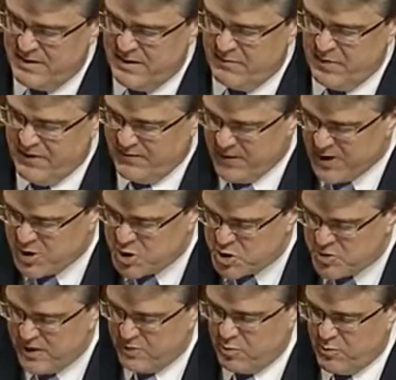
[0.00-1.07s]
we have very
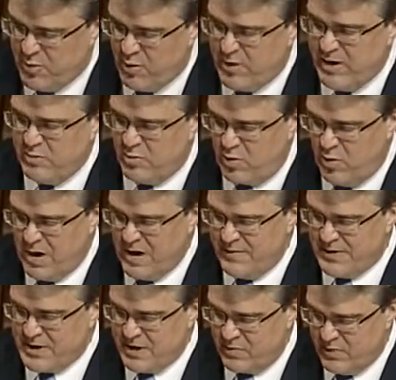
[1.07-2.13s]
strict reporting
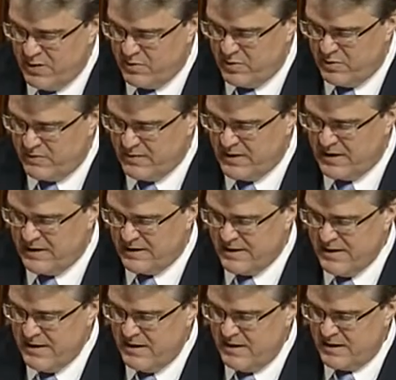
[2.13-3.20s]
requirements that we will
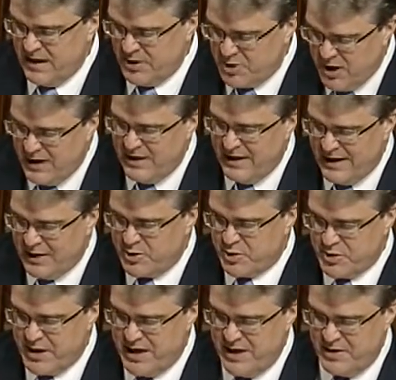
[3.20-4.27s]
continue to
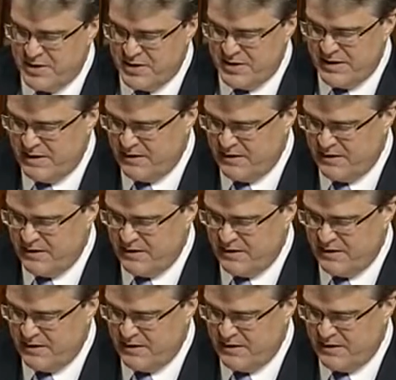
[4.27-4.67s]
exercise